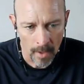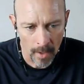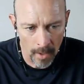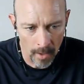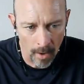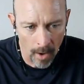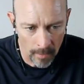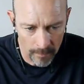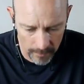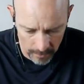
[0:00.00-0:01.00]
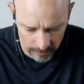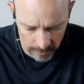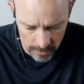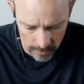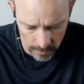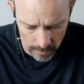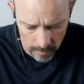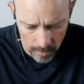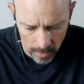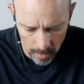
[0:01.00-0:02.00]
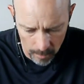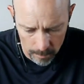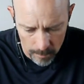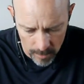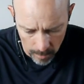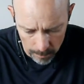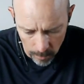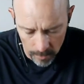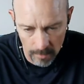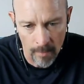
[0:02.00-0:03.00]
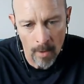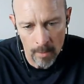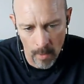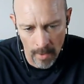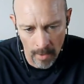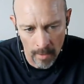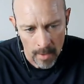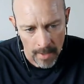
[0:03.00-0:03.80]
on a secure component of hardware